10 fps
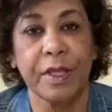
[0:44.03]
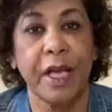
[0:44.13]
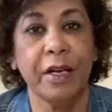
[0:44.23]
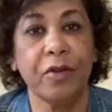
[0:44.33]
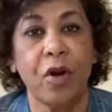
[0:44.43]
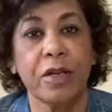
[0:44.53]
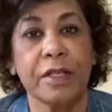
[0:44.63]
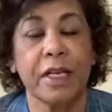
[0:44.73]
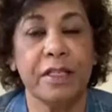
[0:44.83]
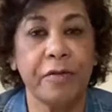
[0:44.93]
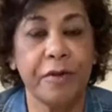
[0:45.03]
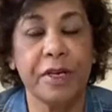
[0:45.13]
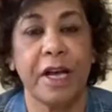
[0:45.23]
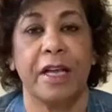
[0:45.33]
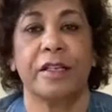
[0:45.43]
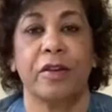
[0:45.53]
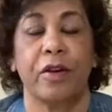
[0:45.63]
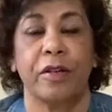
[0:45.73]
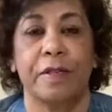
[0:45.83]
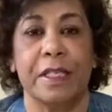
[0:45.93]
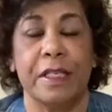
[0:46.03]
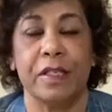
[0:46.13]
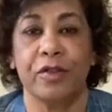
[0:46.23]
and cause a different kind of disease,